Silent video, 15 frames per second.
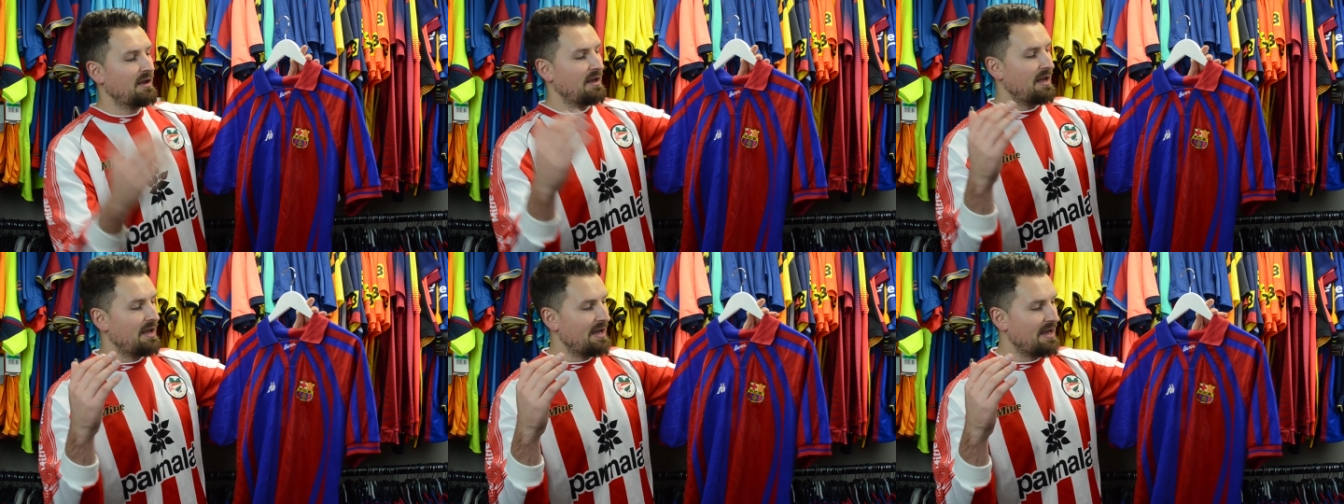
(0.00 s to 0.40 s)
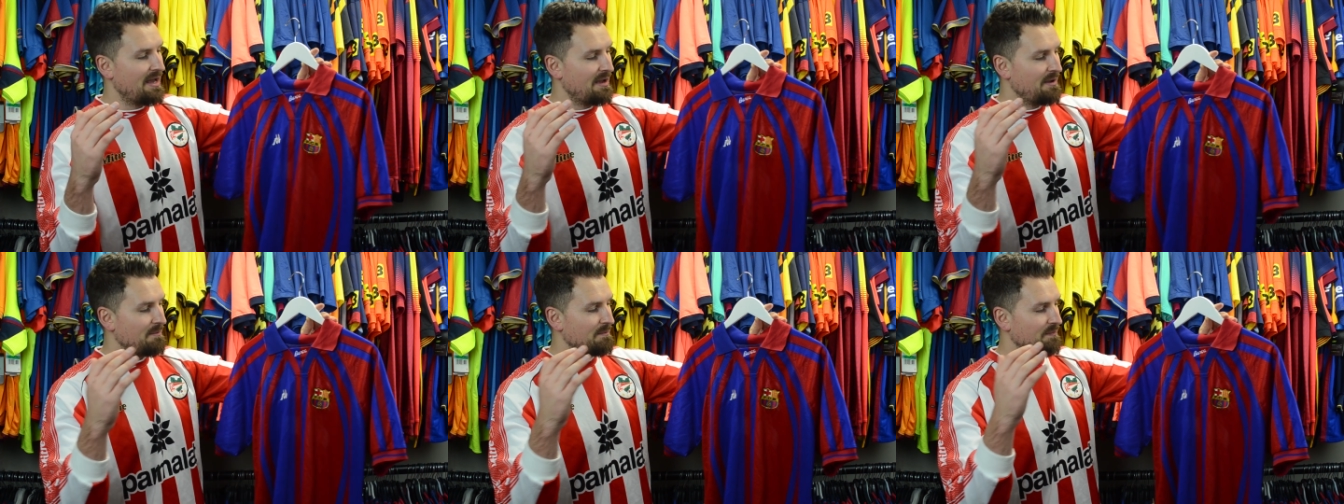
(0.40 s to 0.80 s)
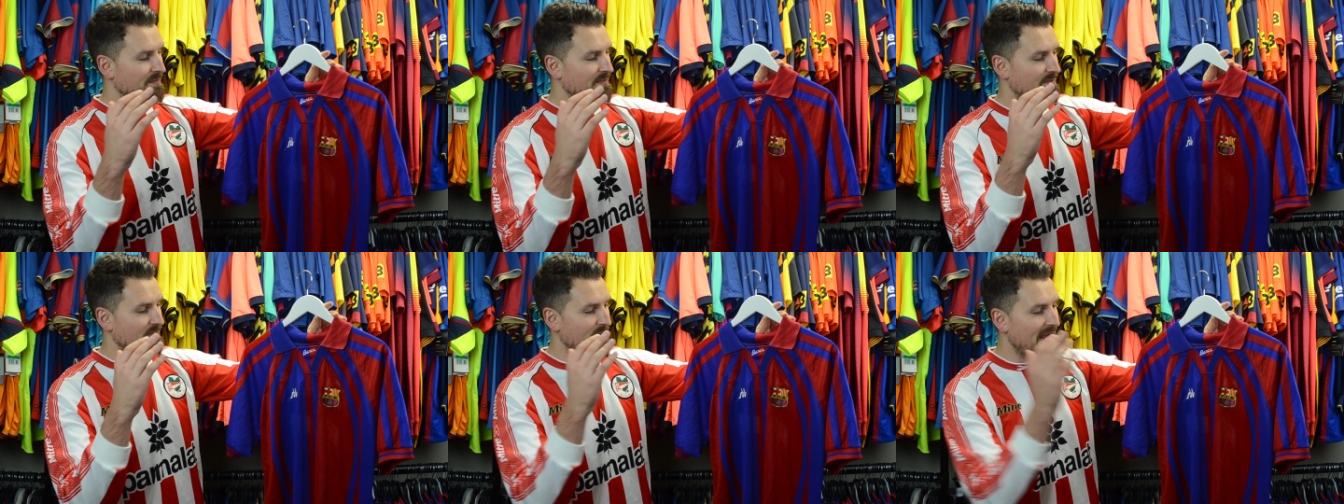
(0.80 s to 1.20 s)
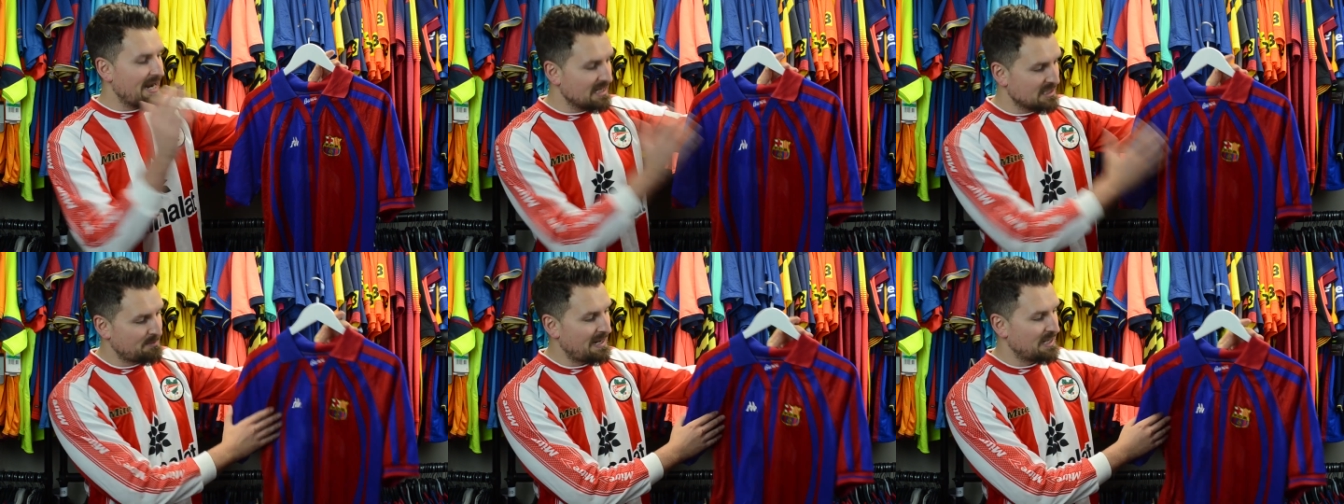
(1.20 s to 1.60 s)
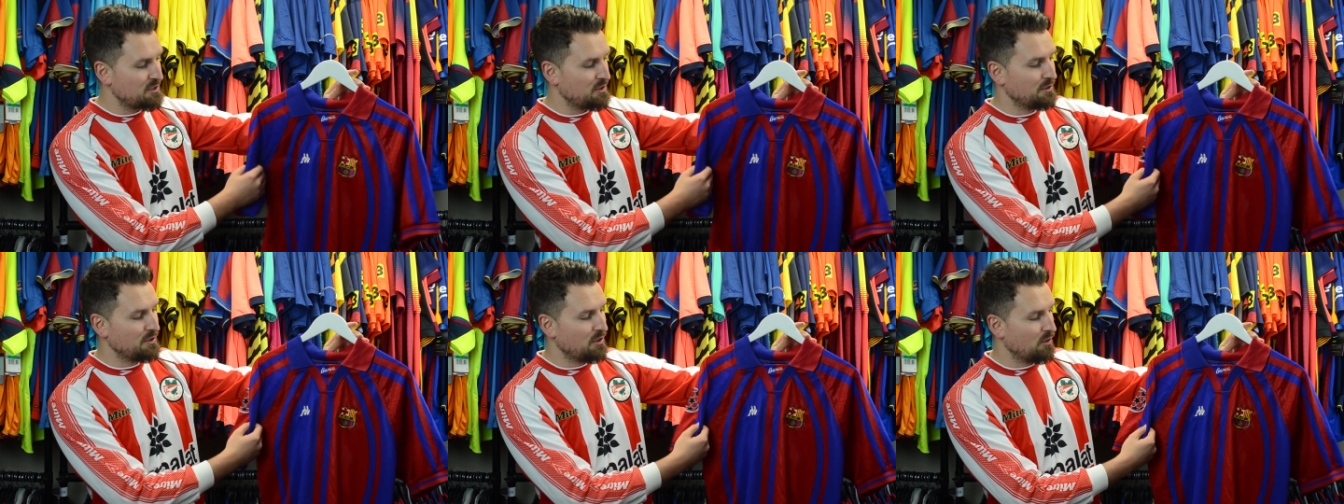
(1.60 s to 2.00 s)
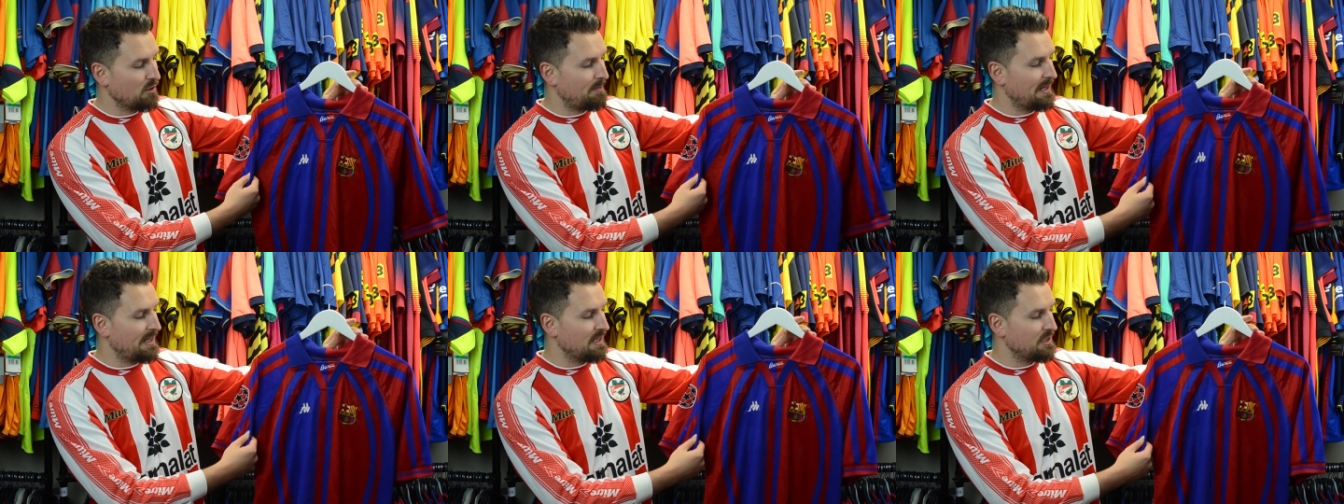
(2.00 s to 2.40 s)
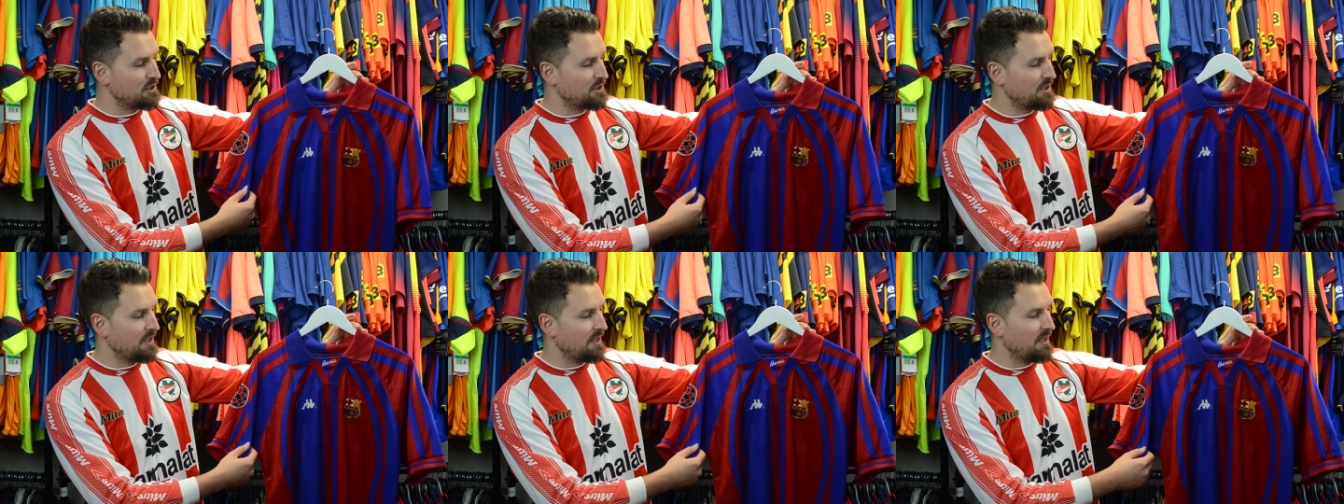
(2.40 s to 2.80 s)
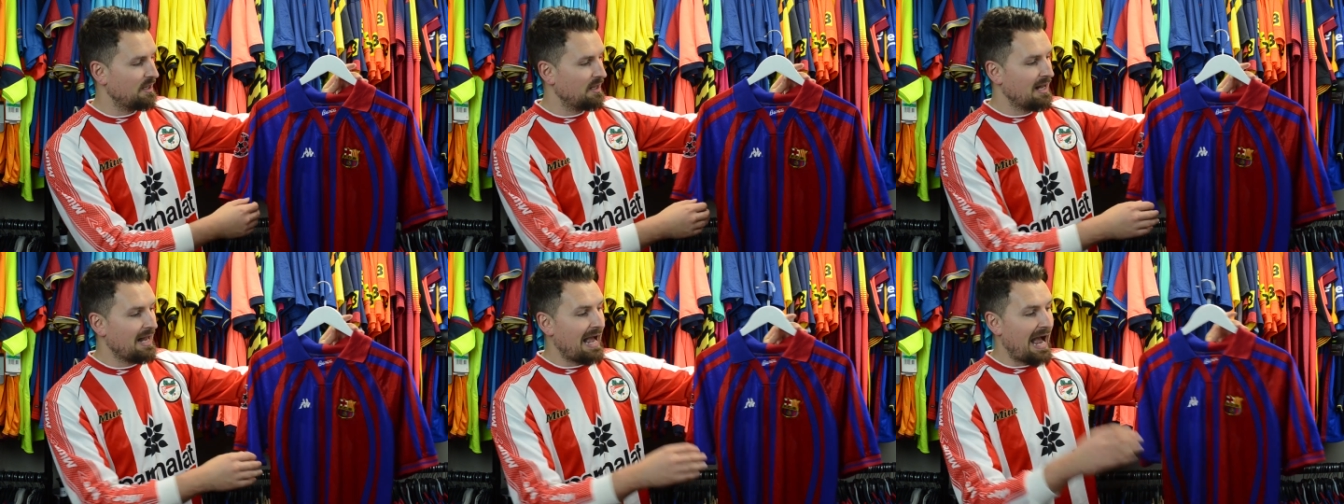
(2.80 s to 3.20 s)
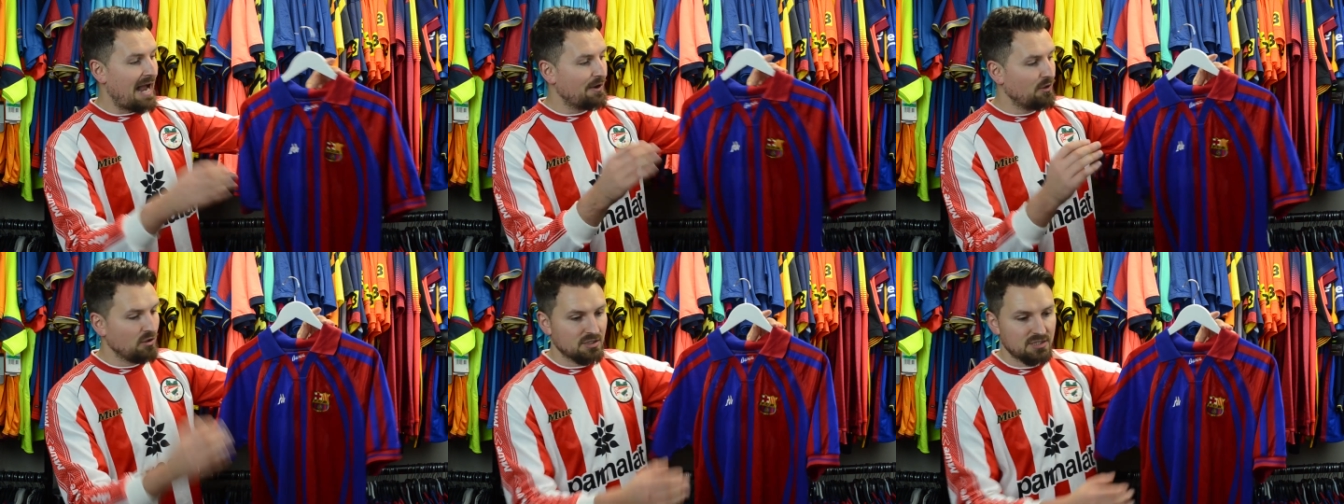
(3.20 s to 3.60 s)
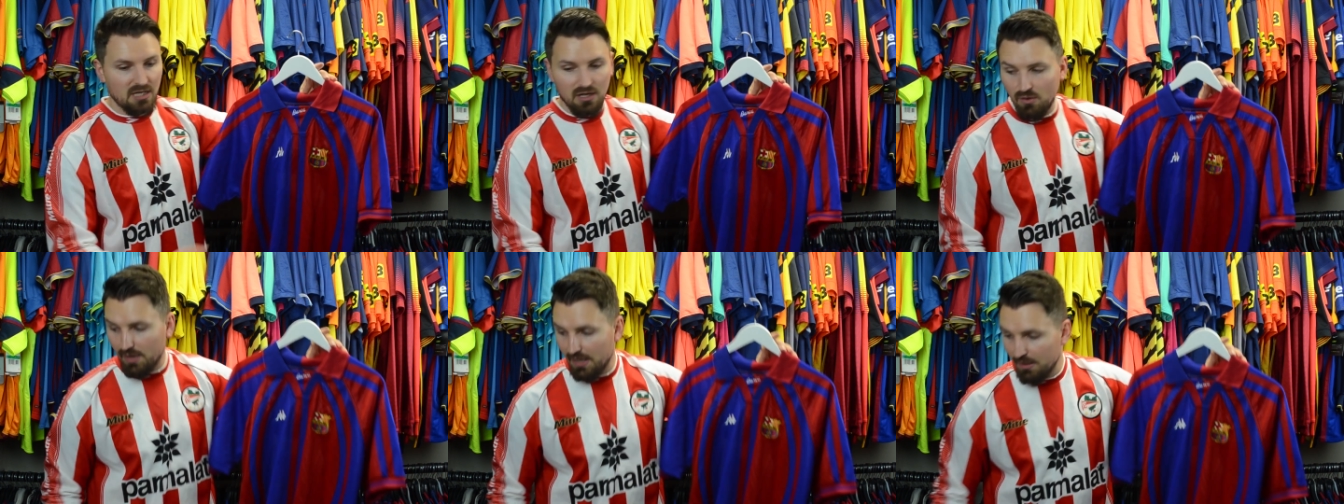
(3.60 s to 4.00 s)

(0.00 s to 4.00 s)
Um, we had a special European shirt, and also